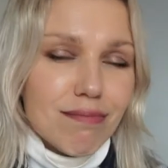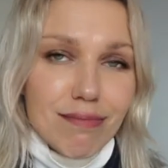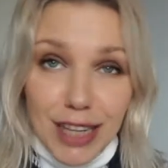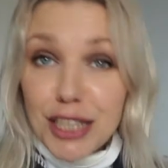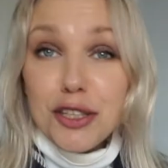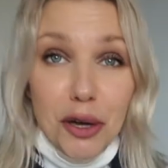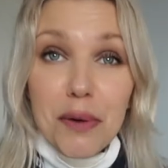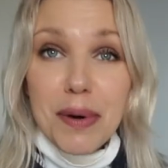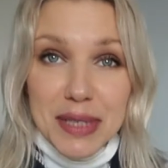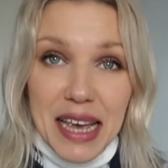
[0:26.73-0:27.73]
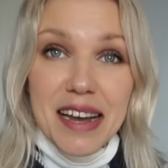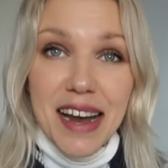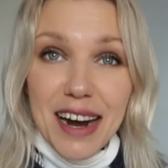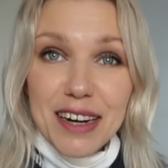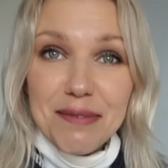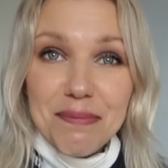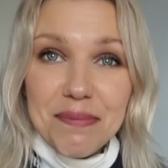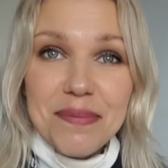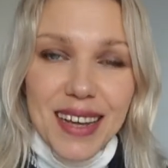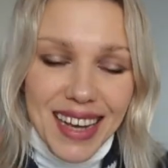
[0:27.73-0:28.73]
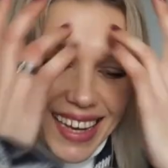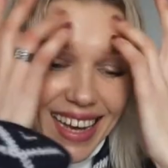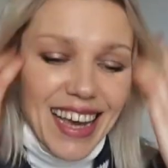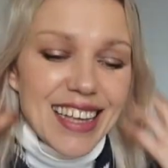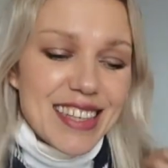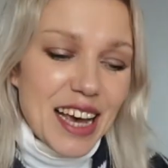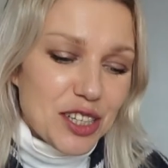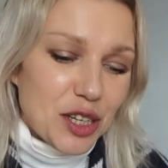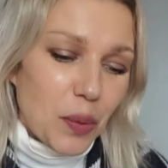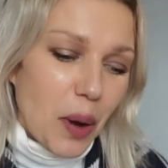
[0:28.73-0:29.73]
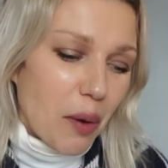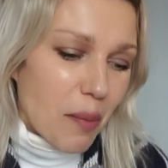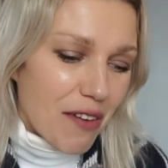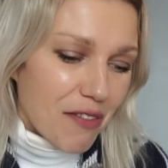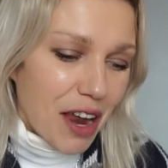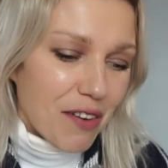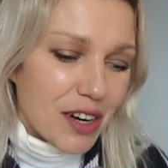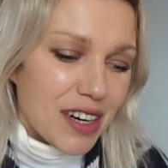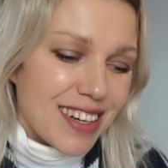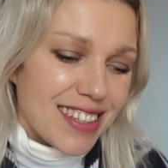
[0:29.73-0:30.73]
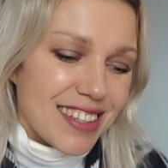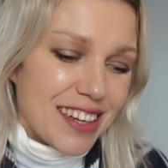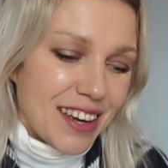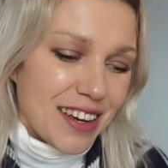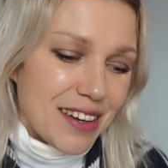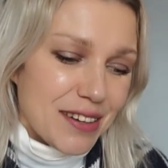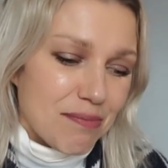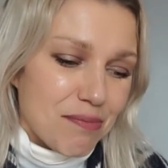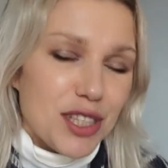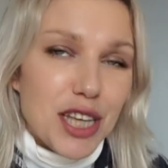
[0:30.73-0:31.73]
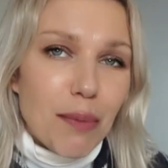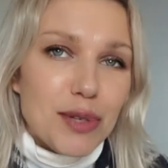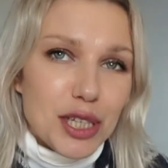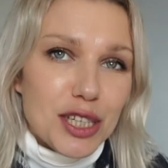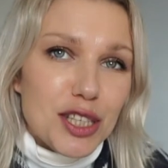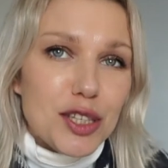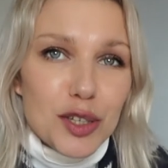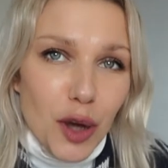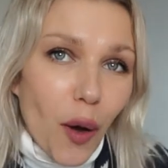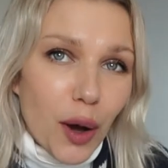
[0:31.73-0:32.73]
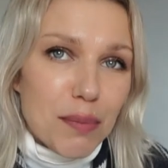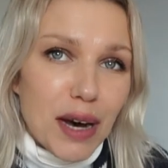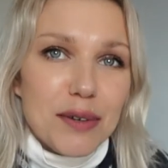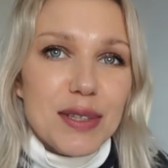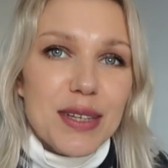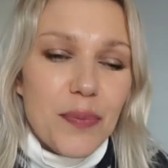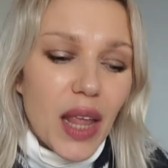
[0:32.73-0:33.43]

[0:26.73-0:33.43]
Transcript: let's talk about skincare. It's actually one of my favorite subjects to talk about.